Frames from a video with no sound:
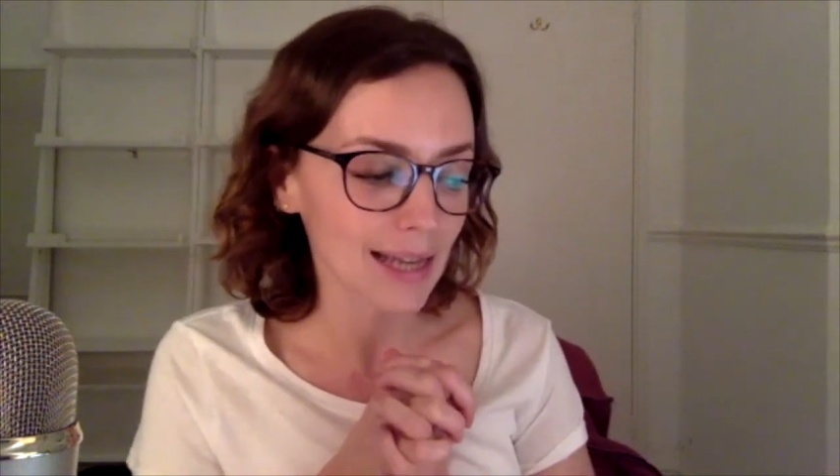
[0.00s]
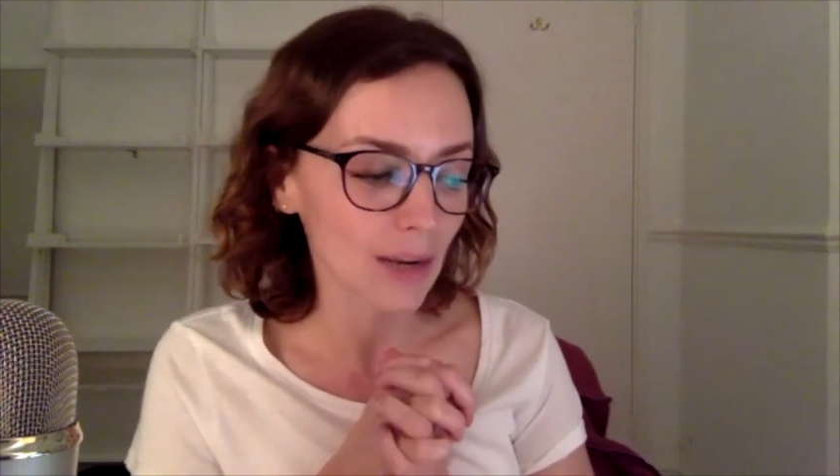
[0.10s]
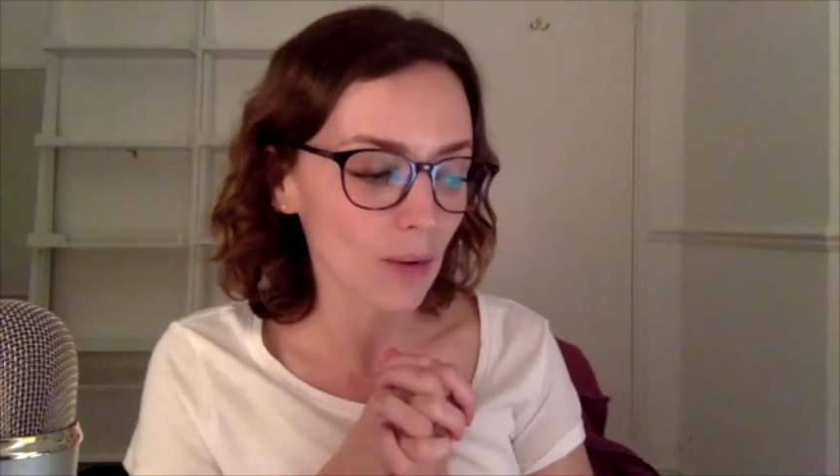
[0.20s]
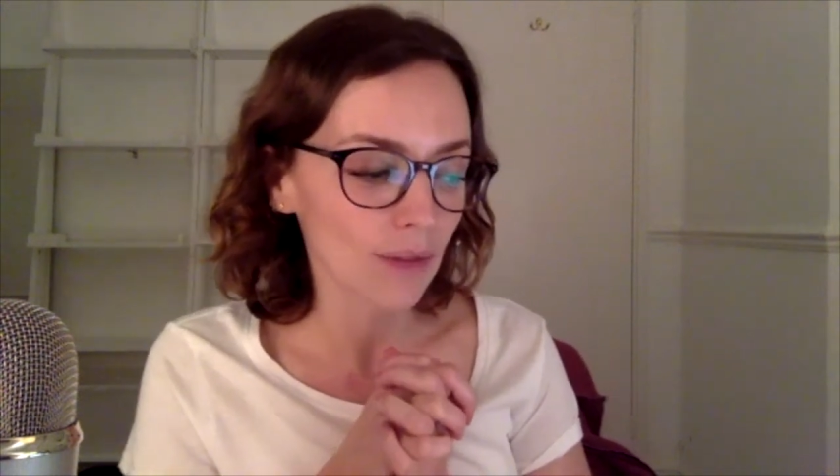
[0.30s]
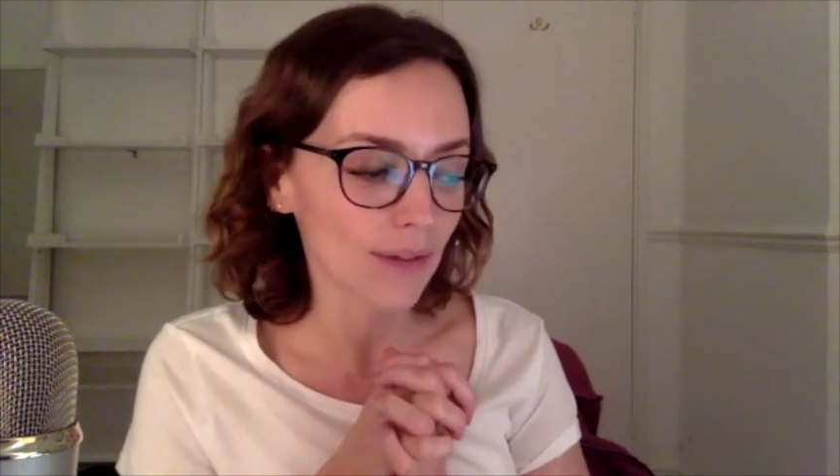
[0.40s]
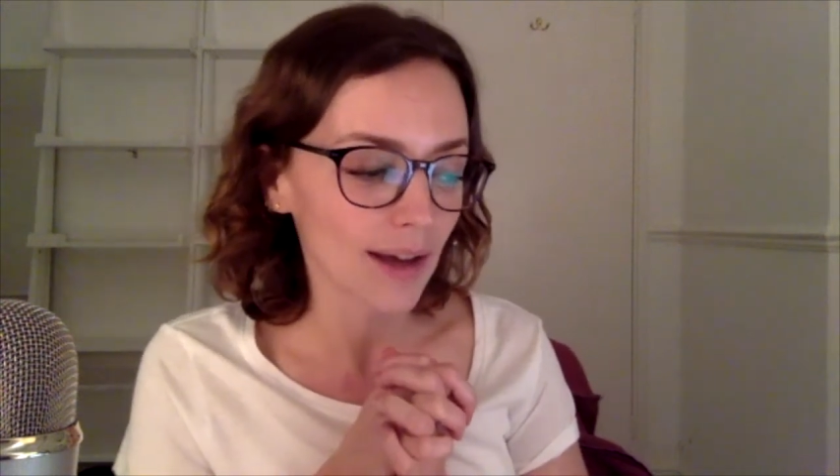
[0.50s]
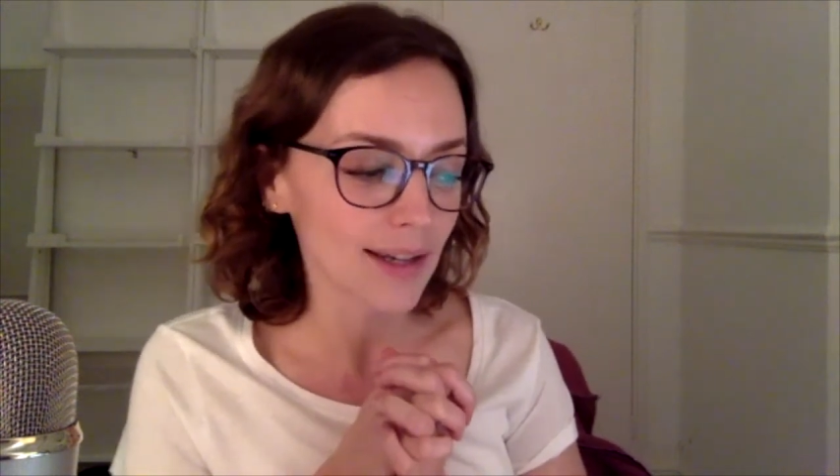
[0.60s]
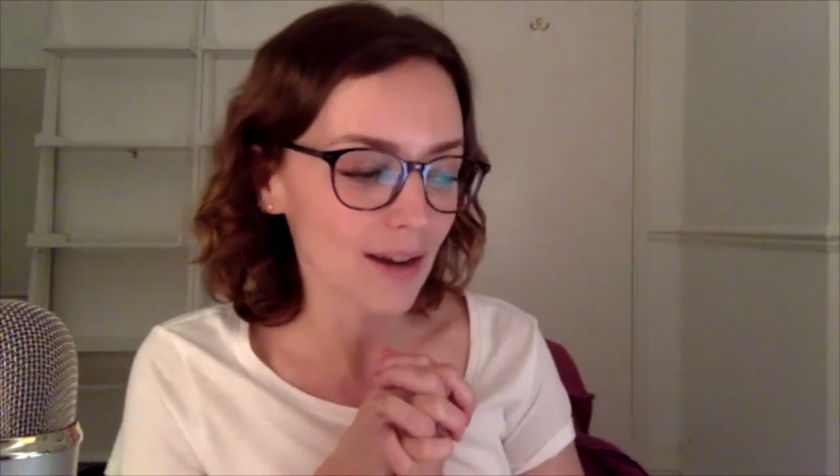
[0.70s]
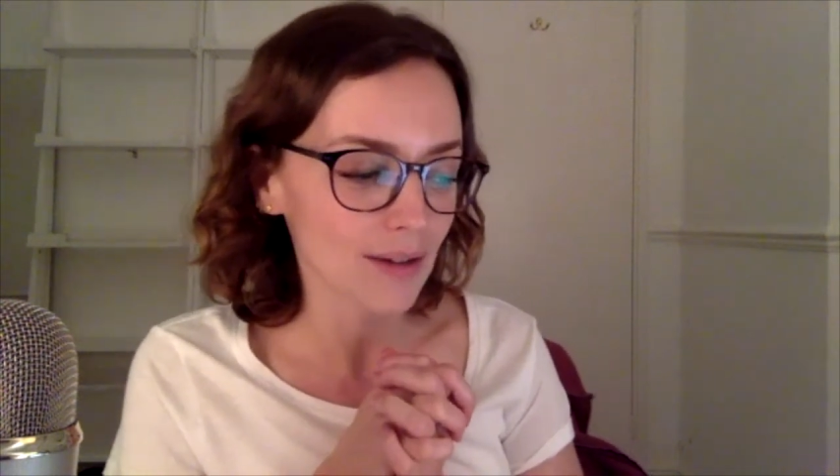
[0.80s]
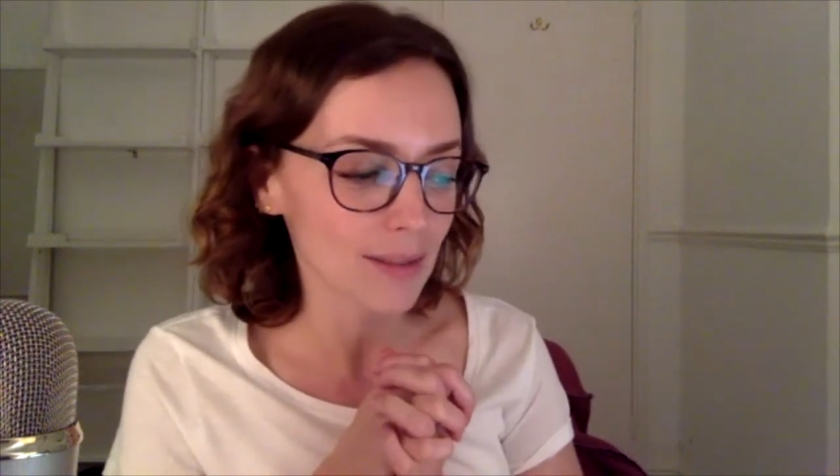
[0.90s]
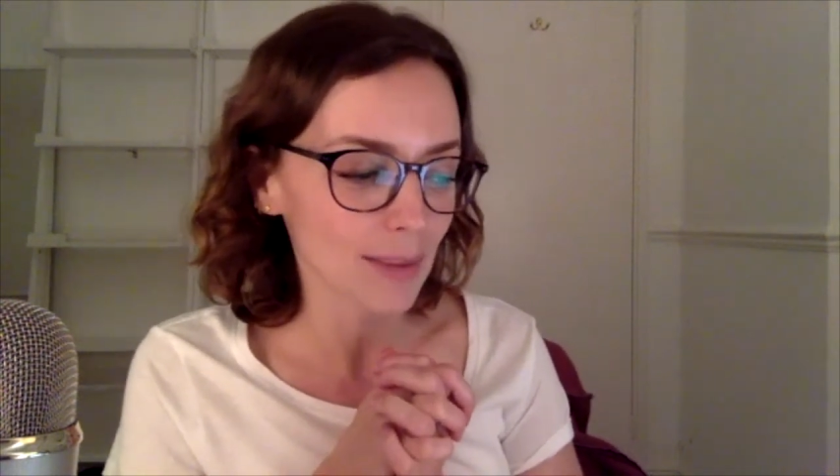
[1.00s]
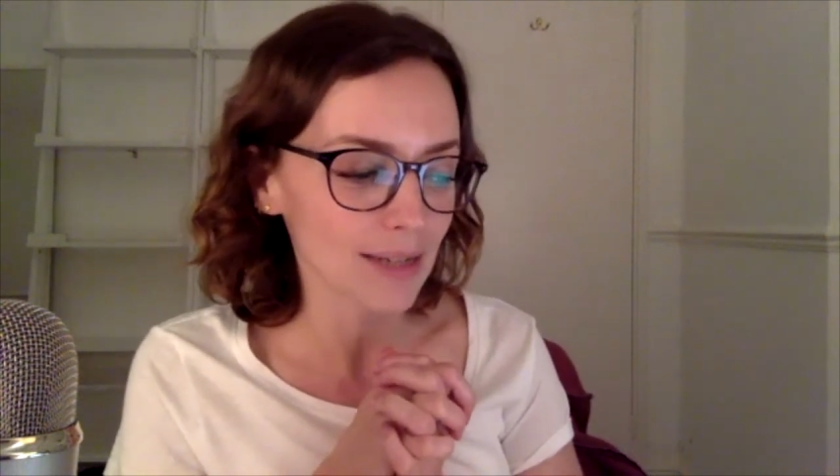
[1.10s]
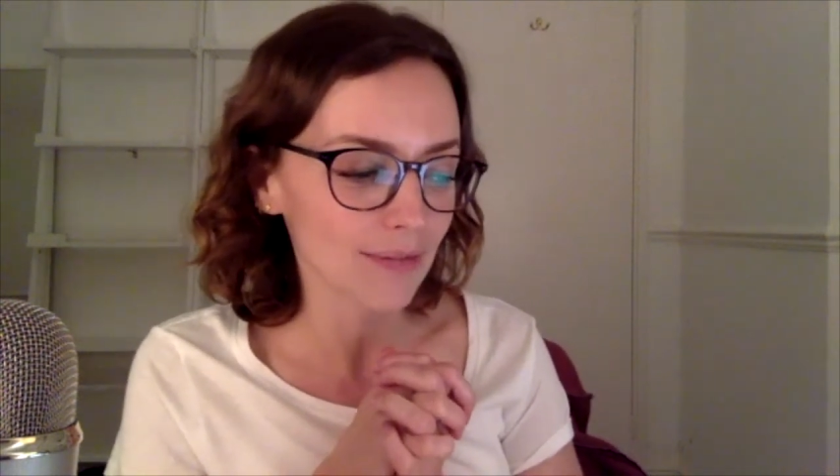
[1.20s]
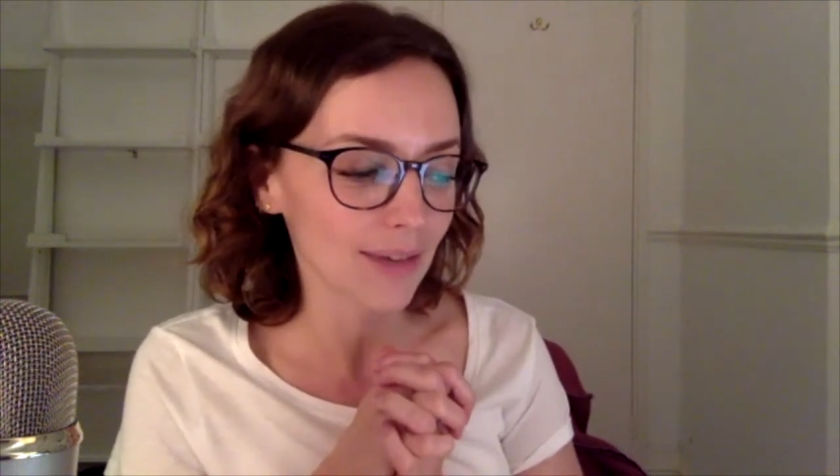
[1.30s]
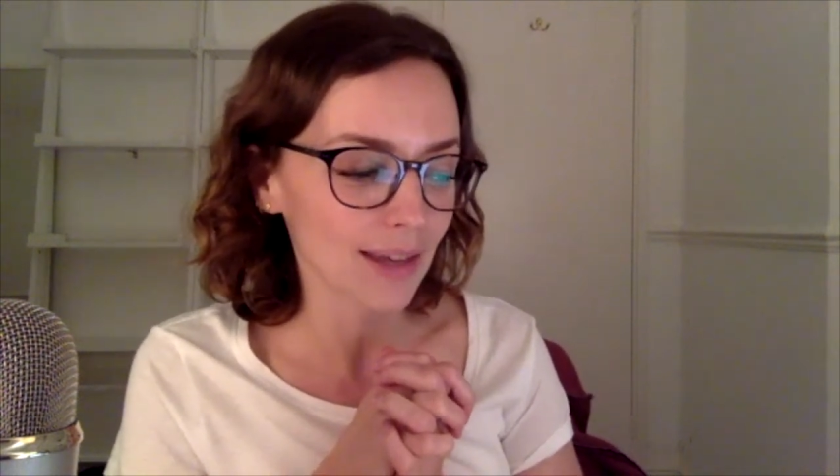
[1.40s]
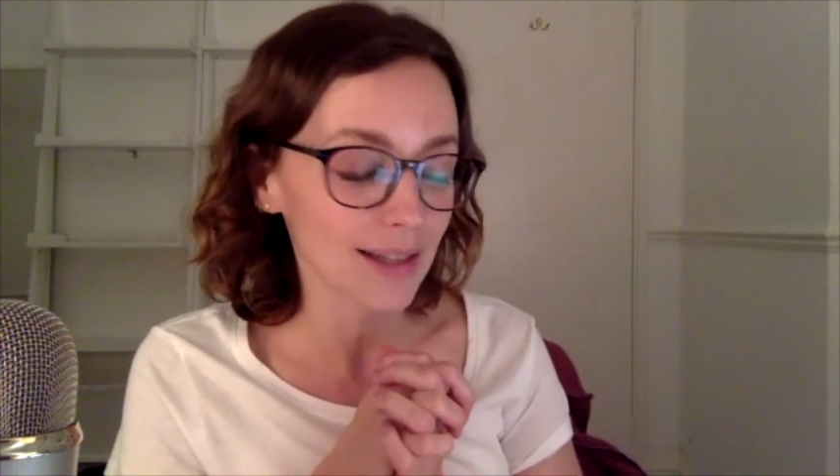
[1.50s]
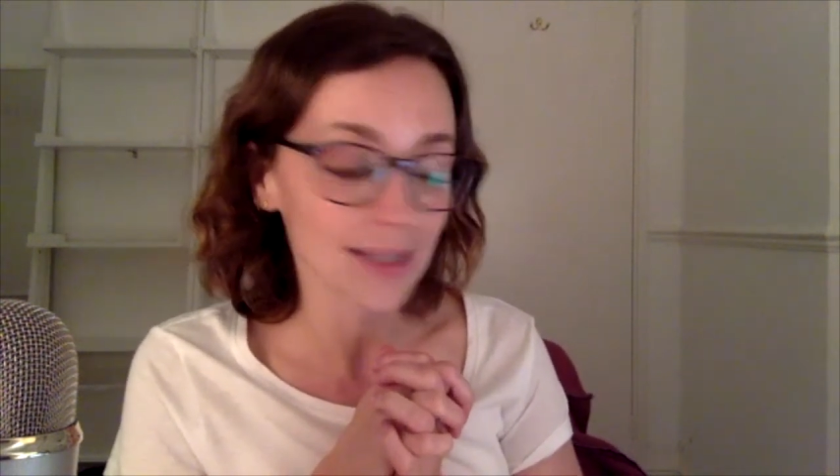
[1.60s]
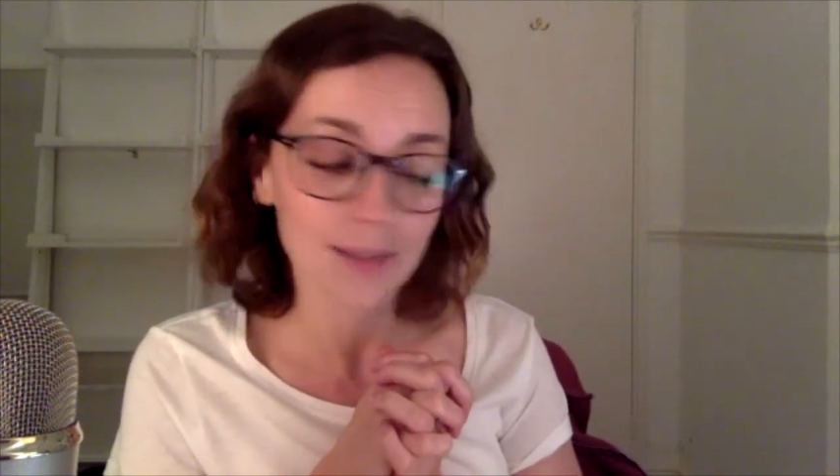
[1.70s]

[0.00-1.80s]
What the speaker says: and qualified in our respective fields,